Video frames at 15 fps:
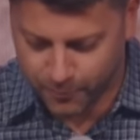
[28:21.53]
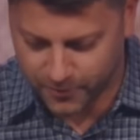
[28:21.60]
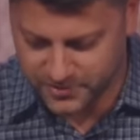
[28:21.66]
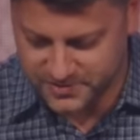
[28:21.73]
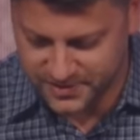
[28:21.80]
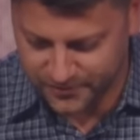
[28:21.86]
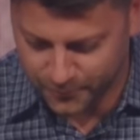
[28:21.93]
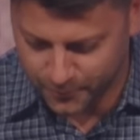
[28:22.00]

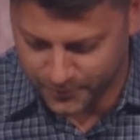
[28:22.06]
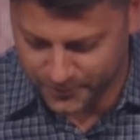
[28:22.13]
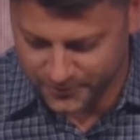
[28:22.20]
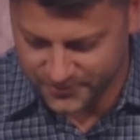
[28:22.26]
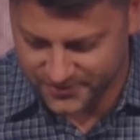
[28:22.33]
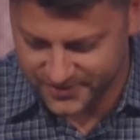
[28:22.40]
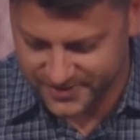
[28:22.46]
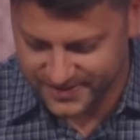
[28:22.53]
person in the
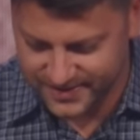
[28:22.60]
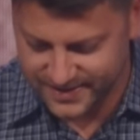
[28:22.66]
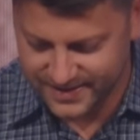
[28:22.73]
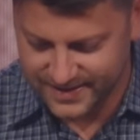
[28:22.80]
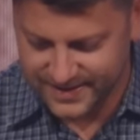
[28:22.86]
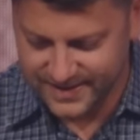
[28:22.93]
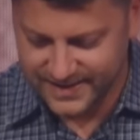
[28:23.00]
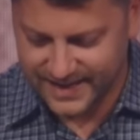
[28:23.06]
world.
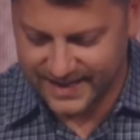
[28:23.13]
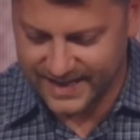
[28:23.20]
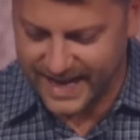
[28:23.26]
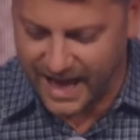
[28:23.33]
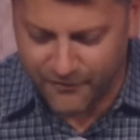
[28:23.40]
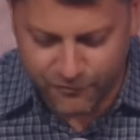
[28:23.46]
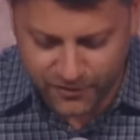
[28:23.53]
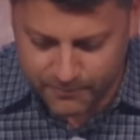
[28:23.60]
And in
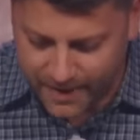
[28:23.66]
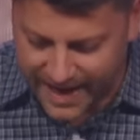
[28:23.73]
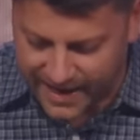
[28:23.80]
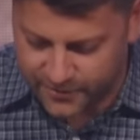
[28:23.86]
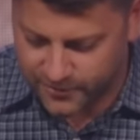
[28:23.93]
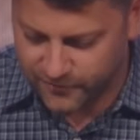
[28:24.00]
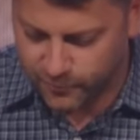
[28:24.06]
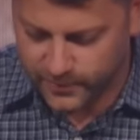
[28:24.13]
every
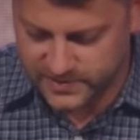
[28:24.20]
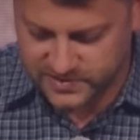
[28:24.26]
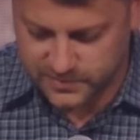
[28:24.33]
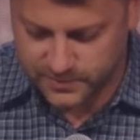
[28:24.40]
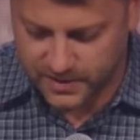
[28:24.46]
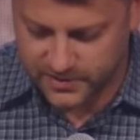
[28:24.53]
matter of wisdom and